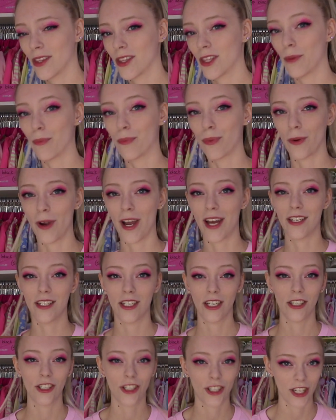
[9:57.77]
The
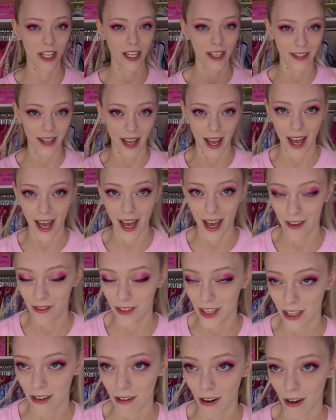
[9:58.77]
Brit, she's a
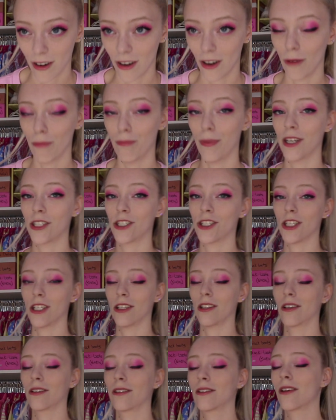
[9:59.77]
heavy girl, but she
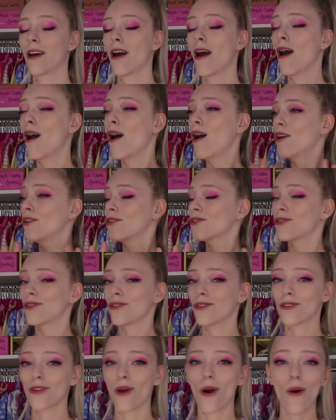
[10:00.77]
looks
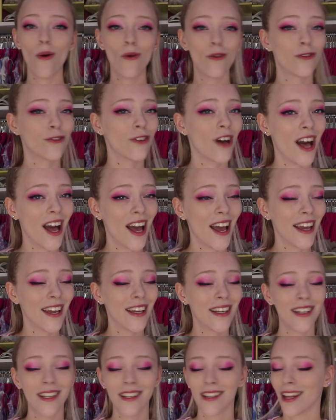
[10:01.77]
so
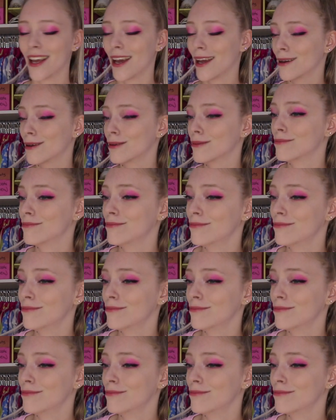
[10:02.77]
fine, like,